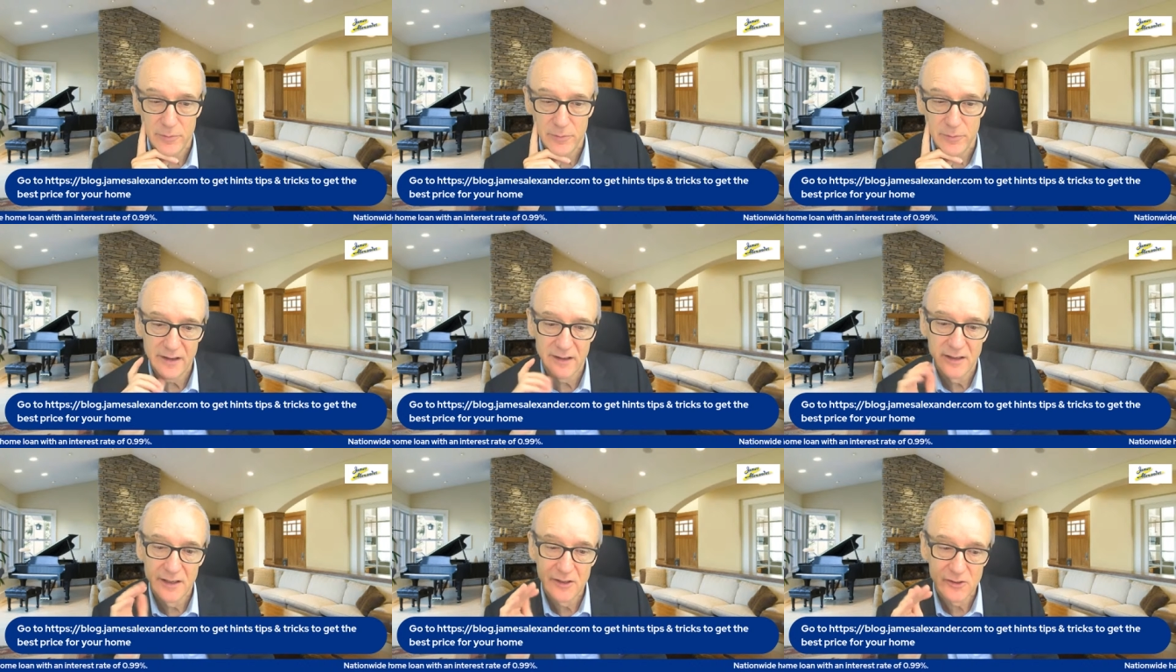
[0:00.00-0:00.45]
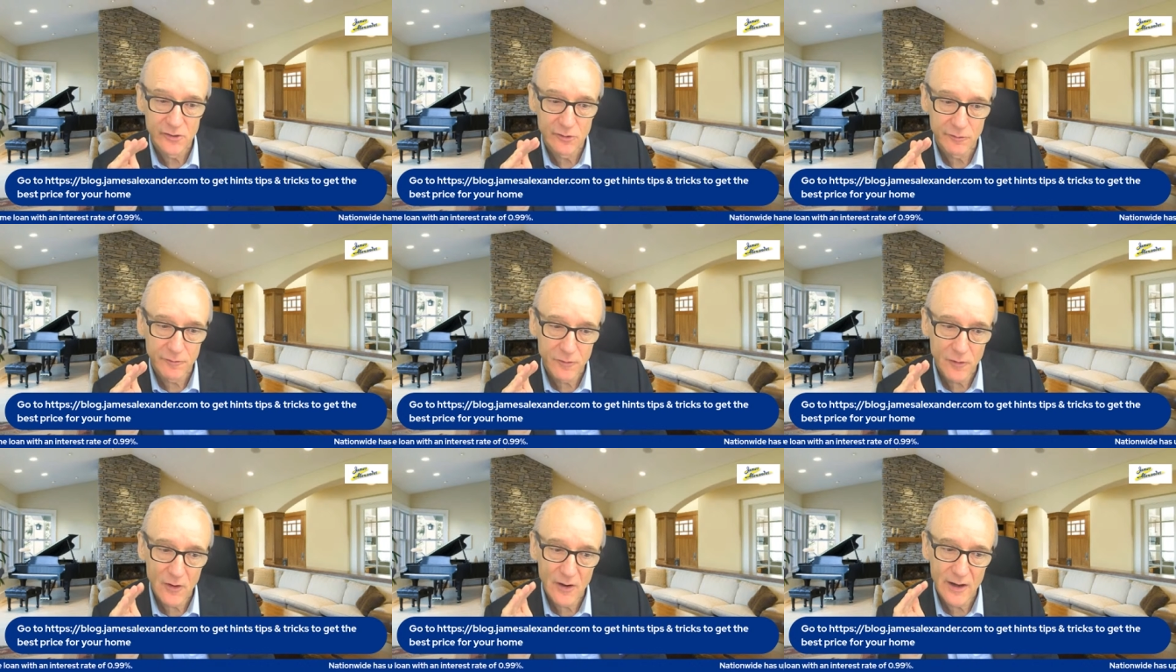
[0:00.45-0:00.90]
You'll
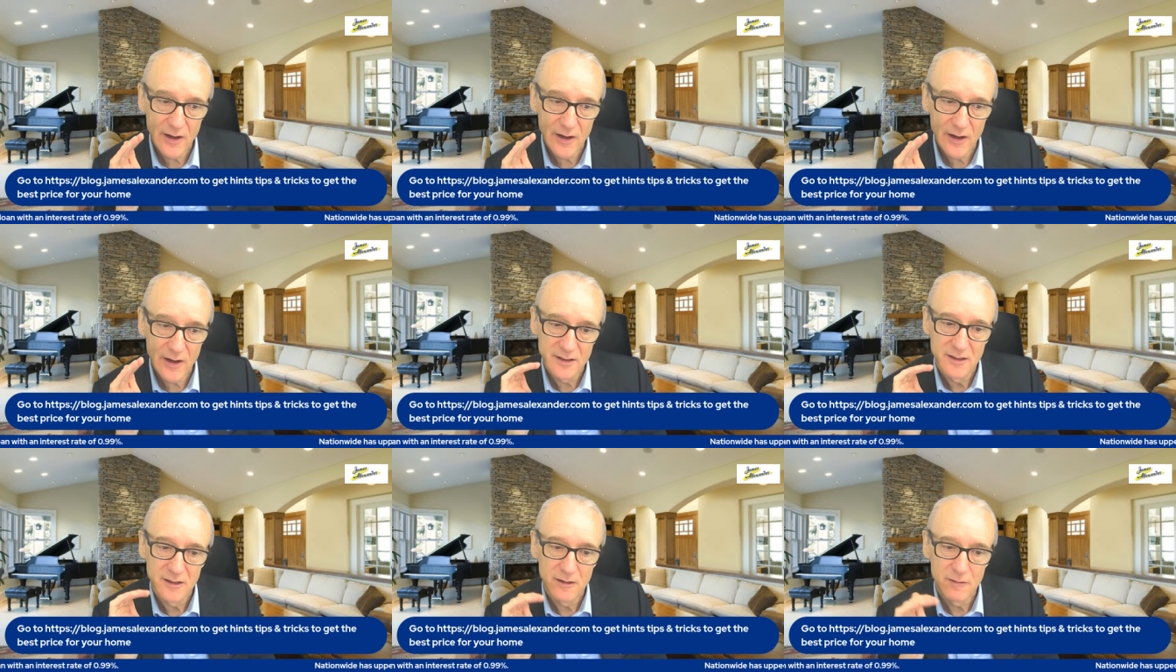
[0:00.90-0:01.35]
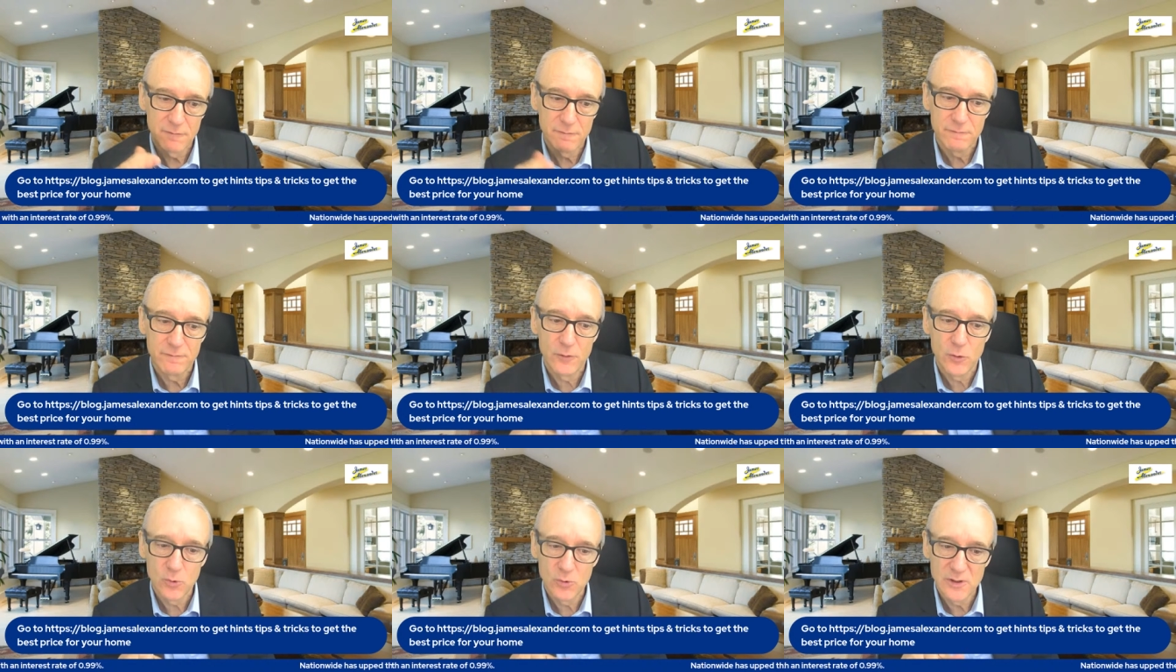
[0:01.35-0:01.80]
find a full
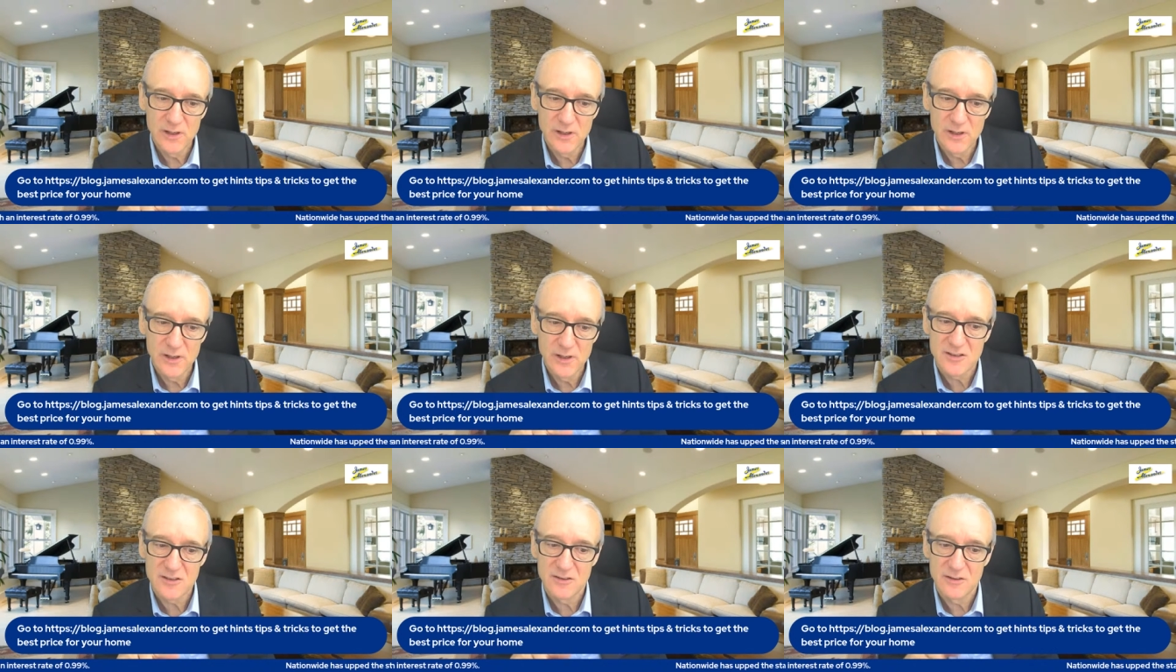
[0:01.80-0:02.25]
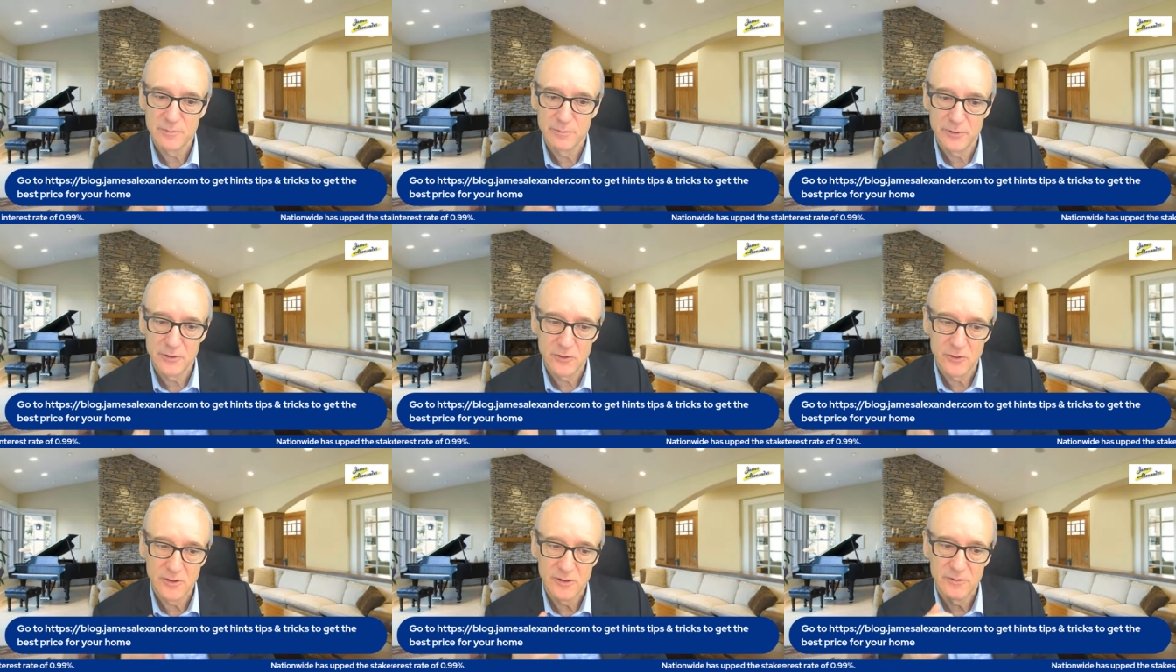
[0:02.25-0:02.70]
list at the blog,
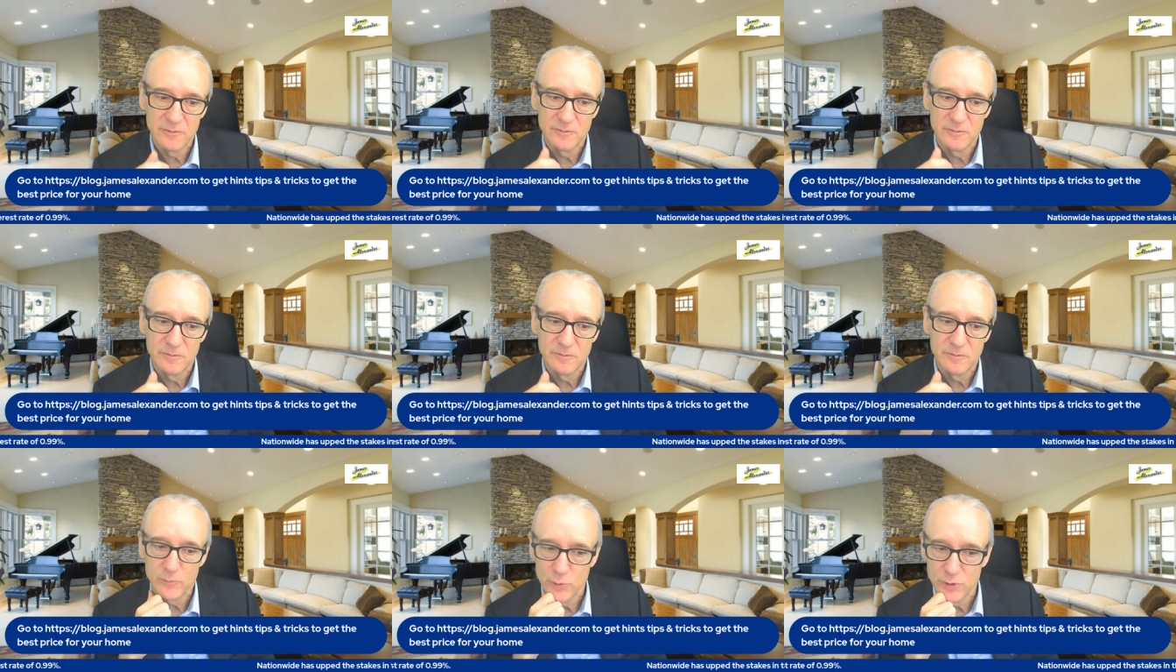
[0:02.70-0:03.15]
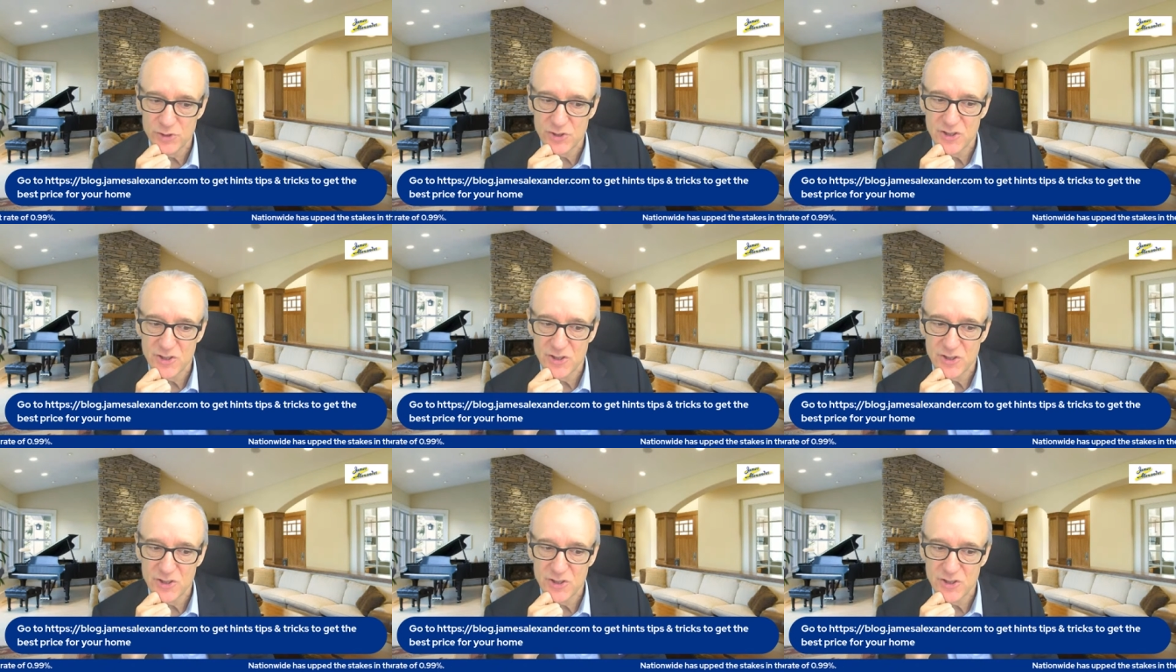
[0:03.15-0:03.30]
which is at